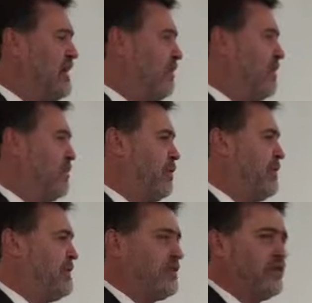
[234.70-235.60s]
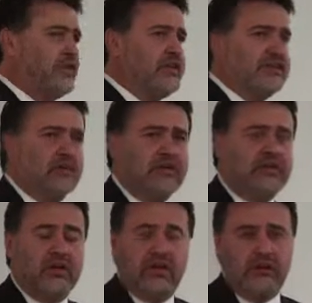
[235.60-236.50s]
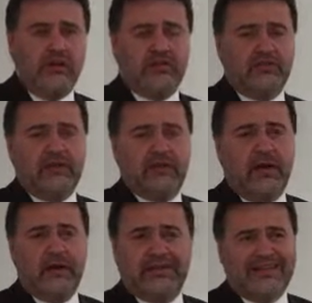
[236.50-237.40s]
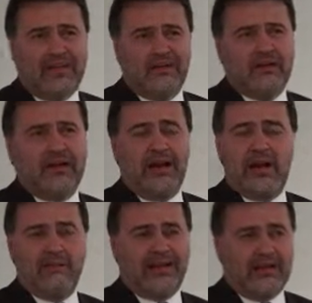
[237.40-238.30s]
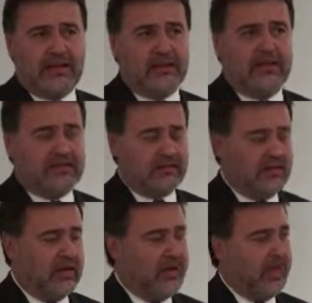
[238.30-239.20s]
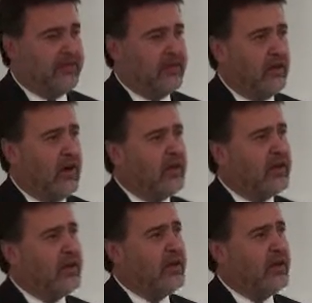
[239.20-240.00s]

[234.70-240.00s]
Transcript: a number of pieces of research by internationally acclaimed academics and the like,